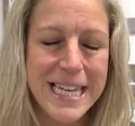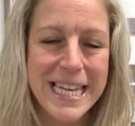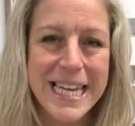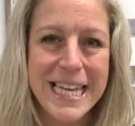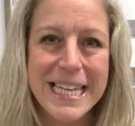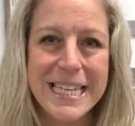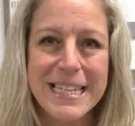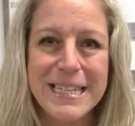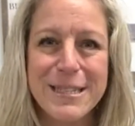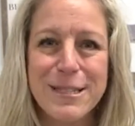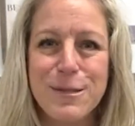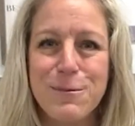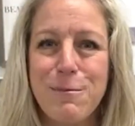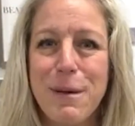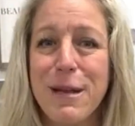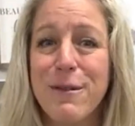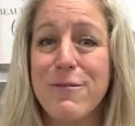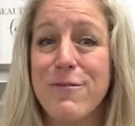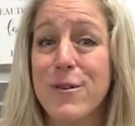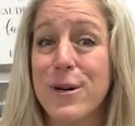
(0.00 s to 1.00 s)
is
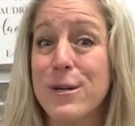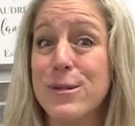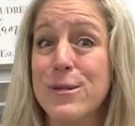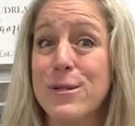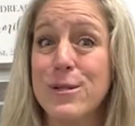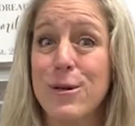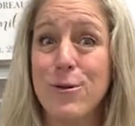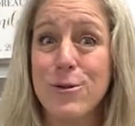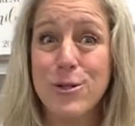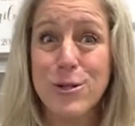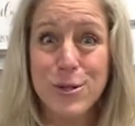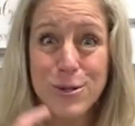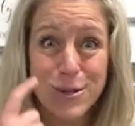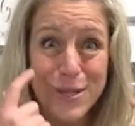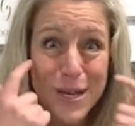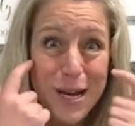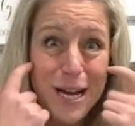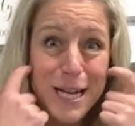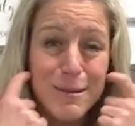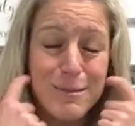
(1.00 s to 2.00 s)
meant for a social
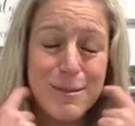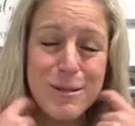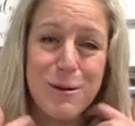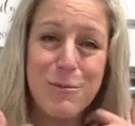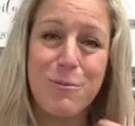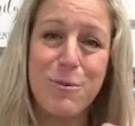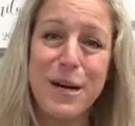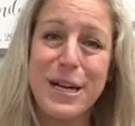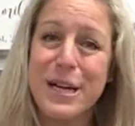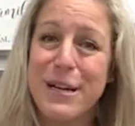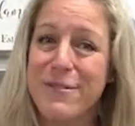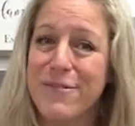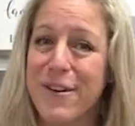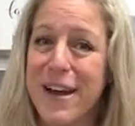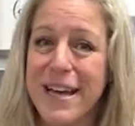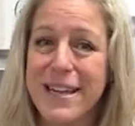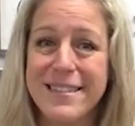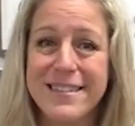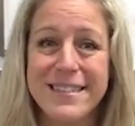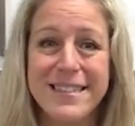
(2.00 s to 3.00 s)
time, so bring your
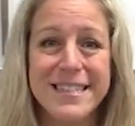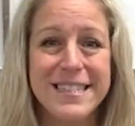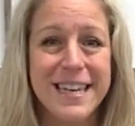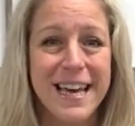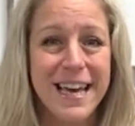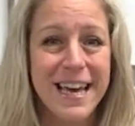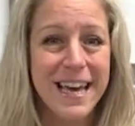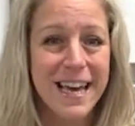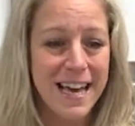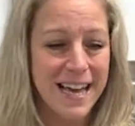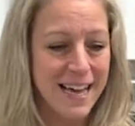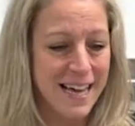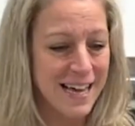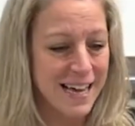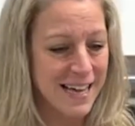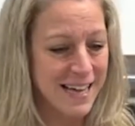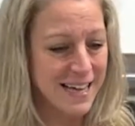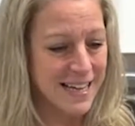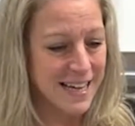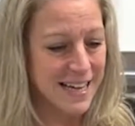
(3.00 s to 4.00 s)
friends
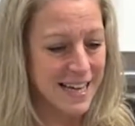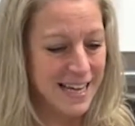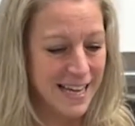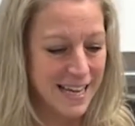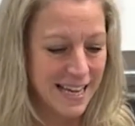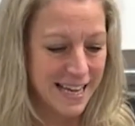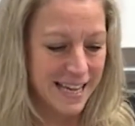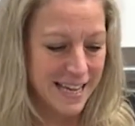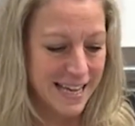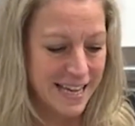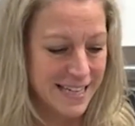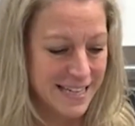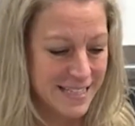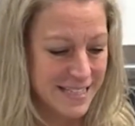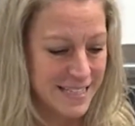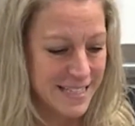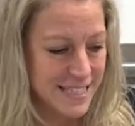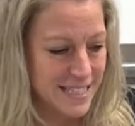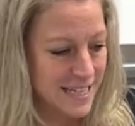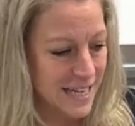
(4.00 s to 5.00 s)

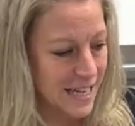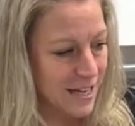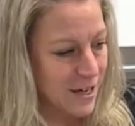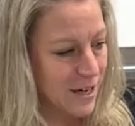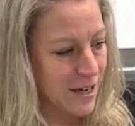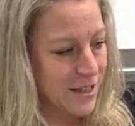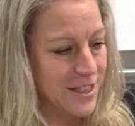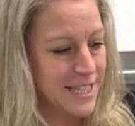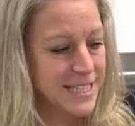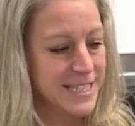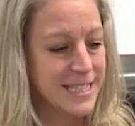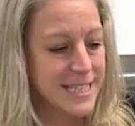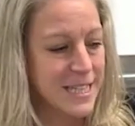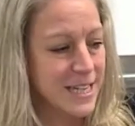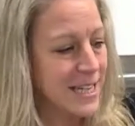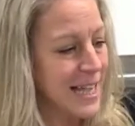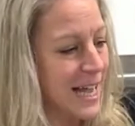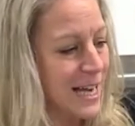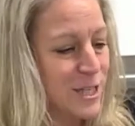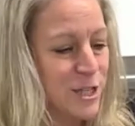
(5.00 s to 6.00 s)
and these
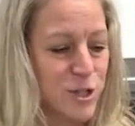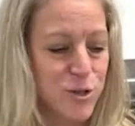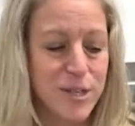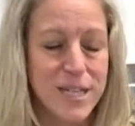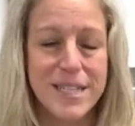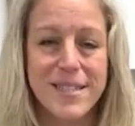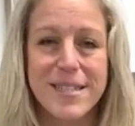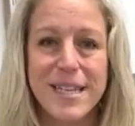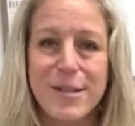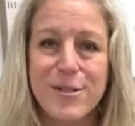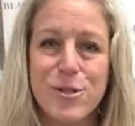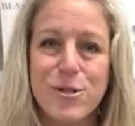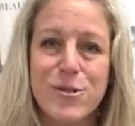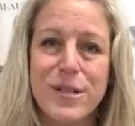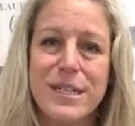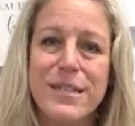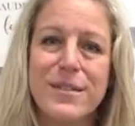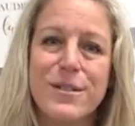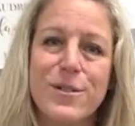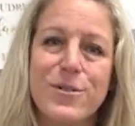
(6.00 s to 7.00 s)
little extra
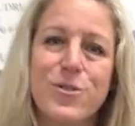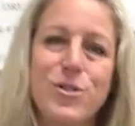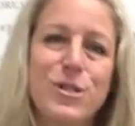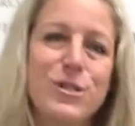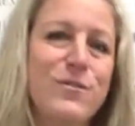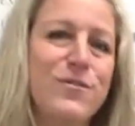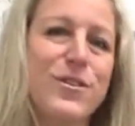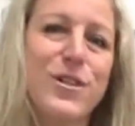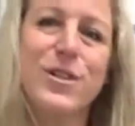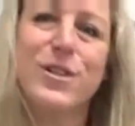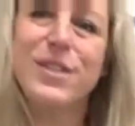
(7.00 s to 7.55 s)
accessories are just for you to